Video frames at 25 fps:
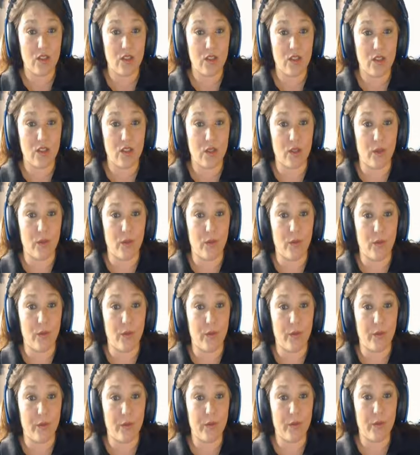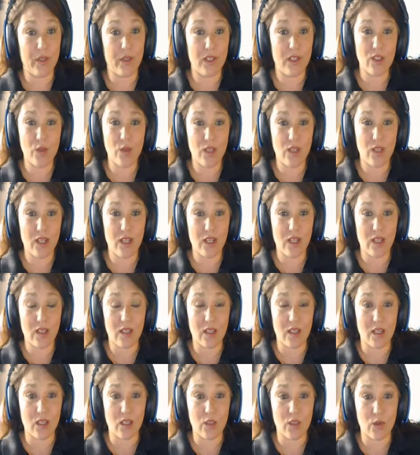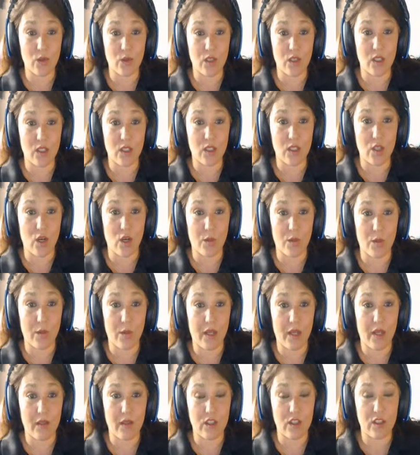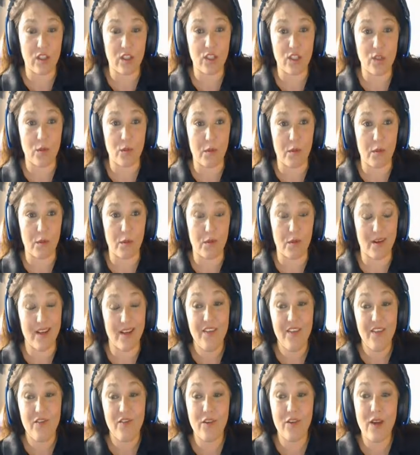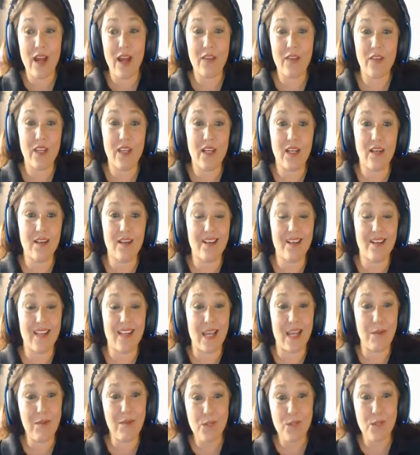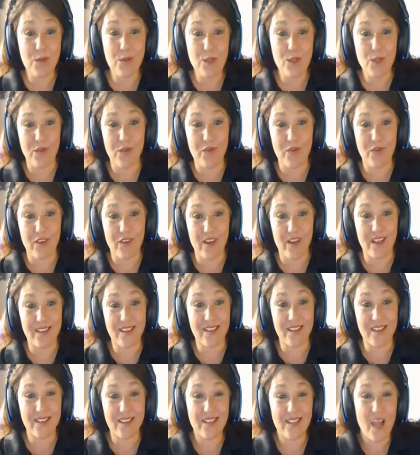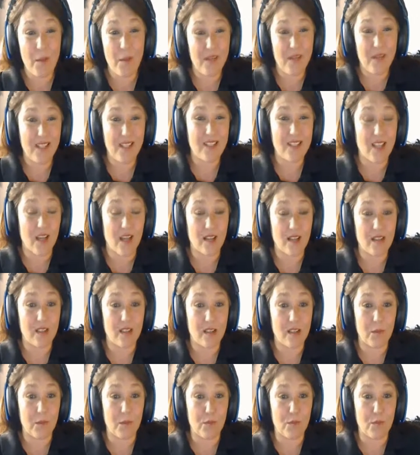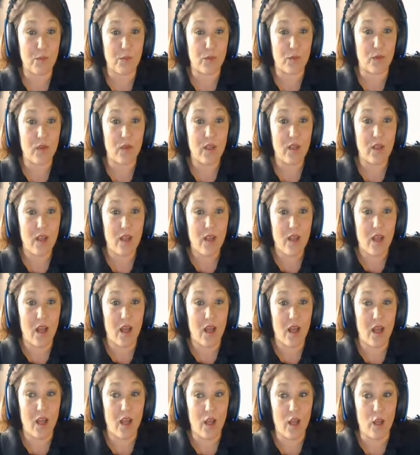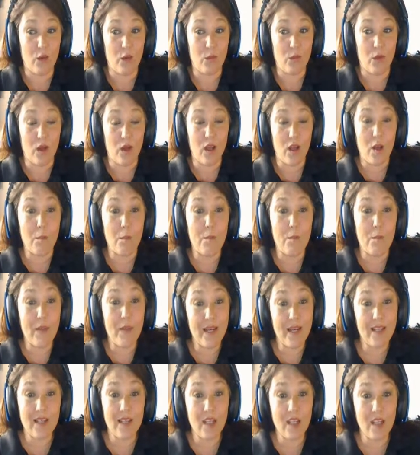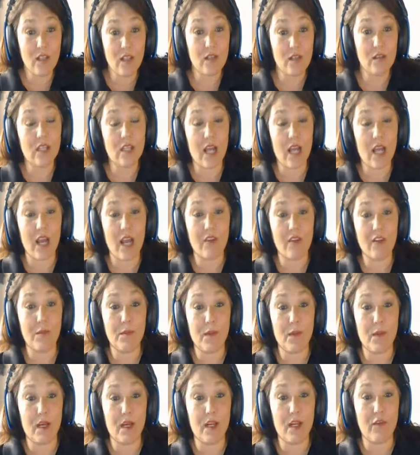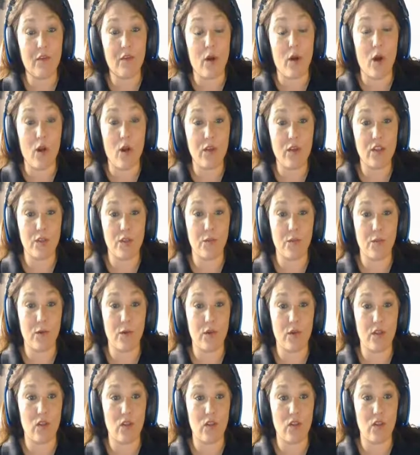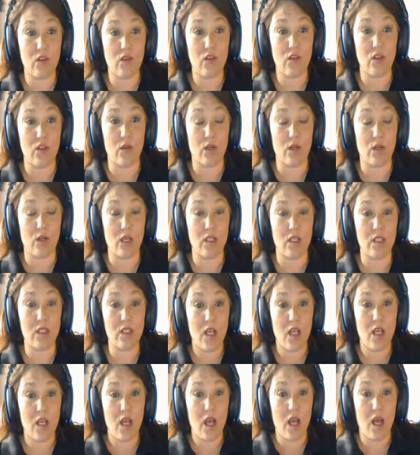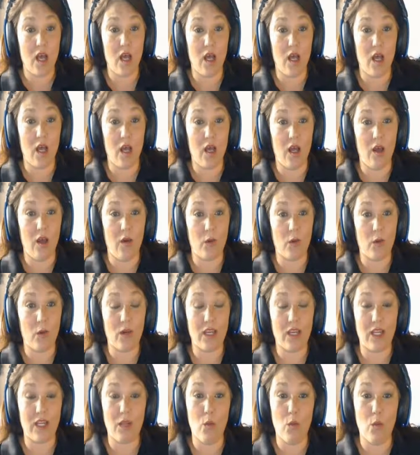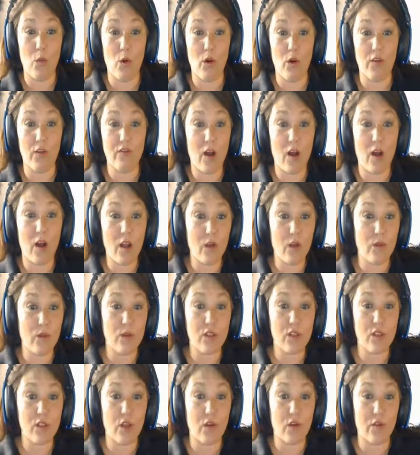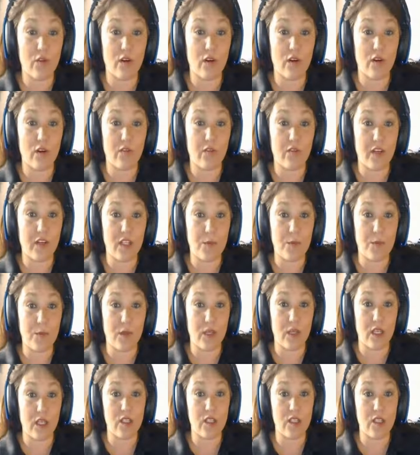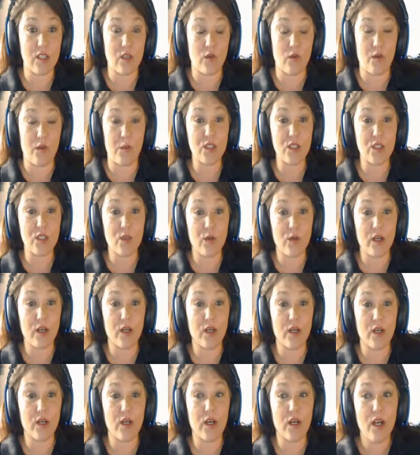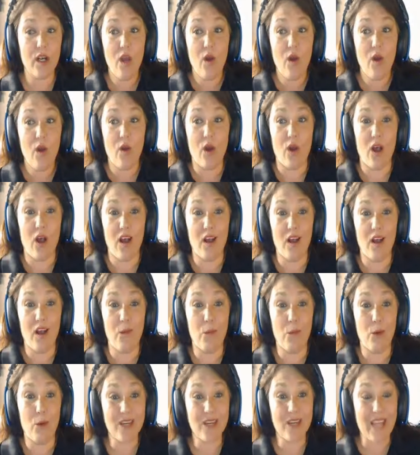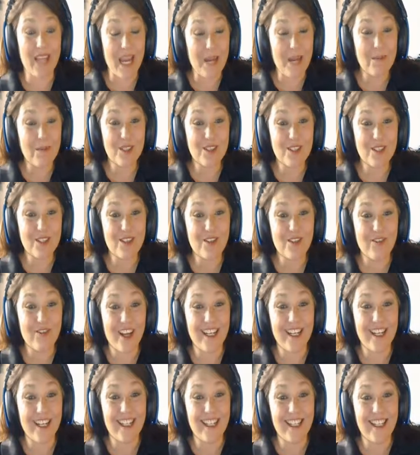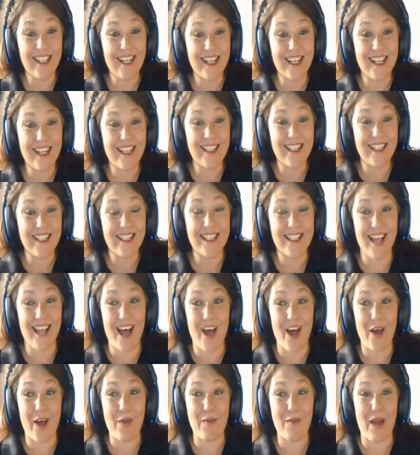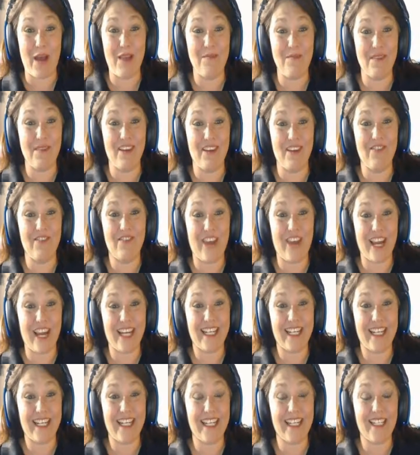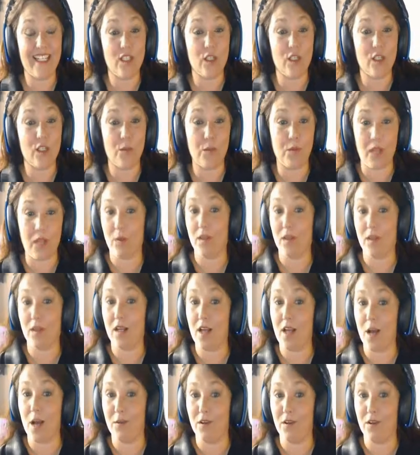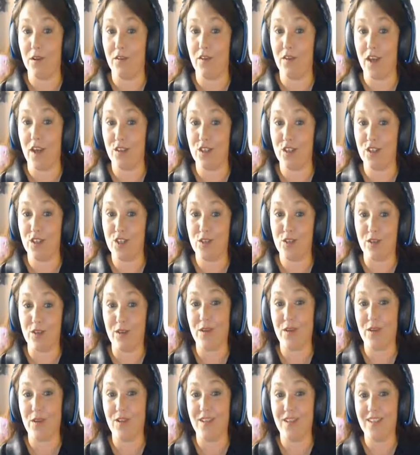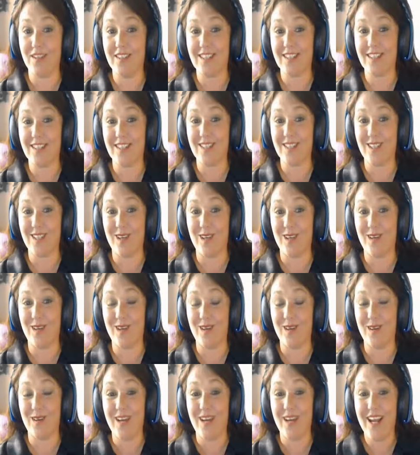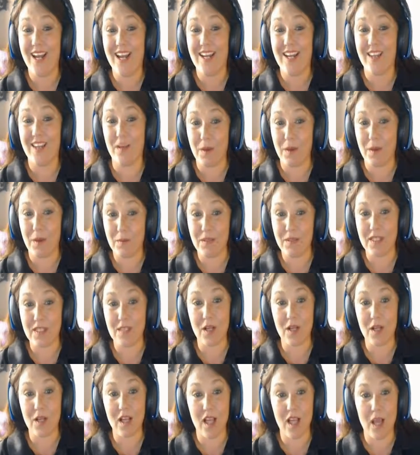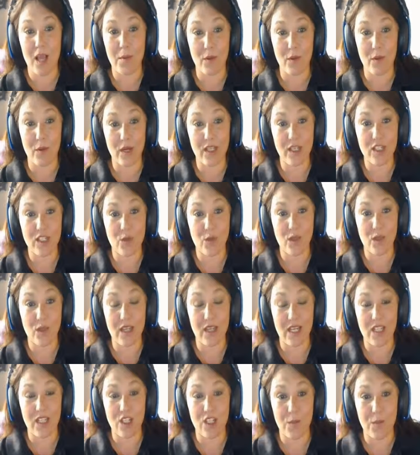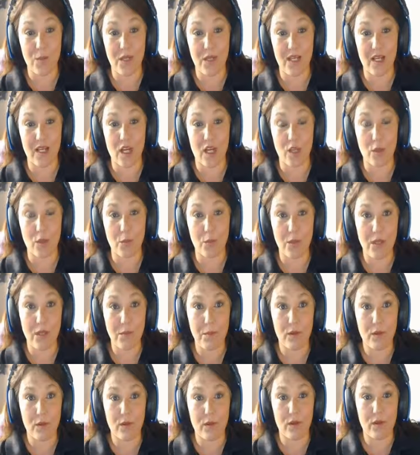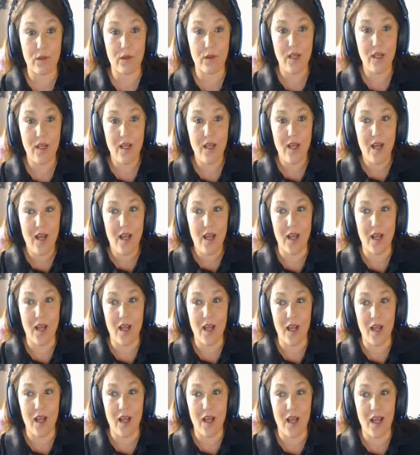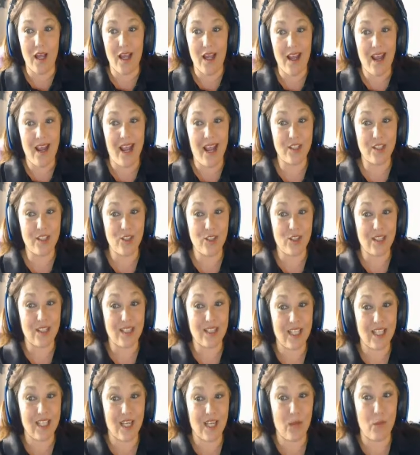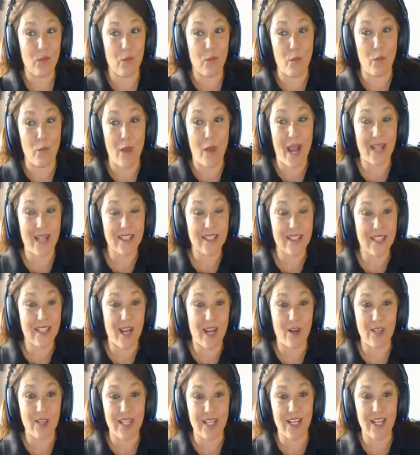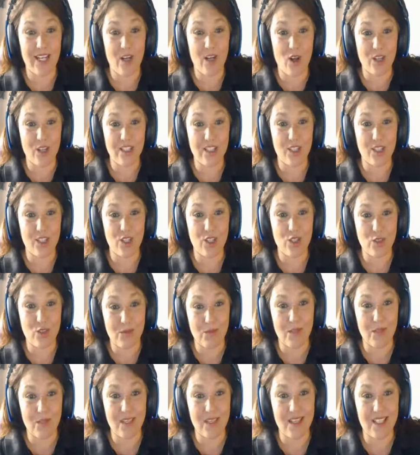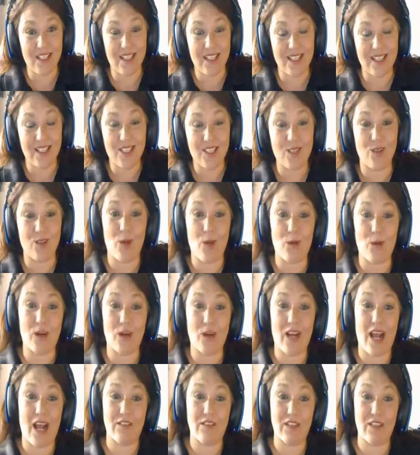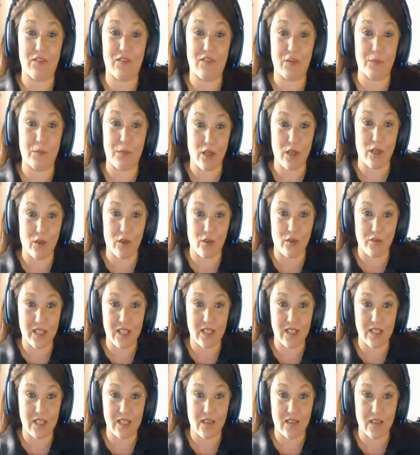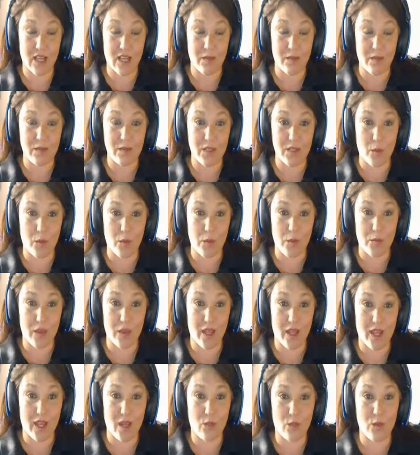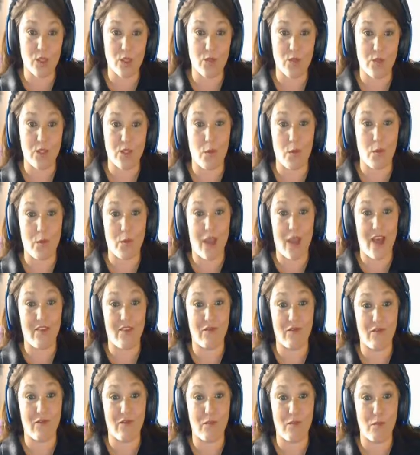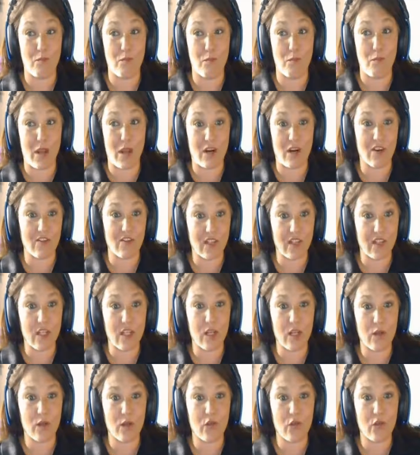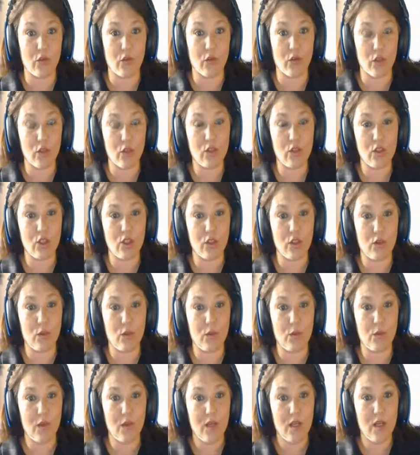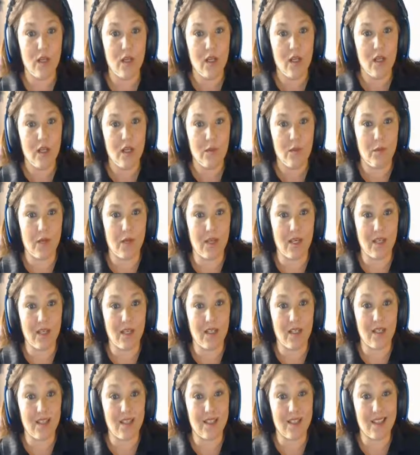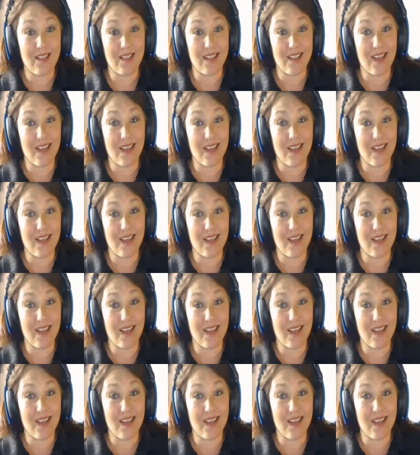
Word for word: So, but there's really nothing else really to talk about. Just remember, if you're out there, gaming is supposed to be fun. Stop being toxic to people. Um, Big thank you to everybody for all the support that you've shown us. Uh, we're getting more followers over on our Facebook, Instagram, and Twitter. Uh, more gamers are finding us. Um, I've been invited to play with a couple of other streamers, so there might be some collaboration with A G P and other people. Uh, as you can see, Matt's now getting onto the streaming thing, so now we're going to have different P O Vs of the games that we play, which means we'll have better videos for YouTube, because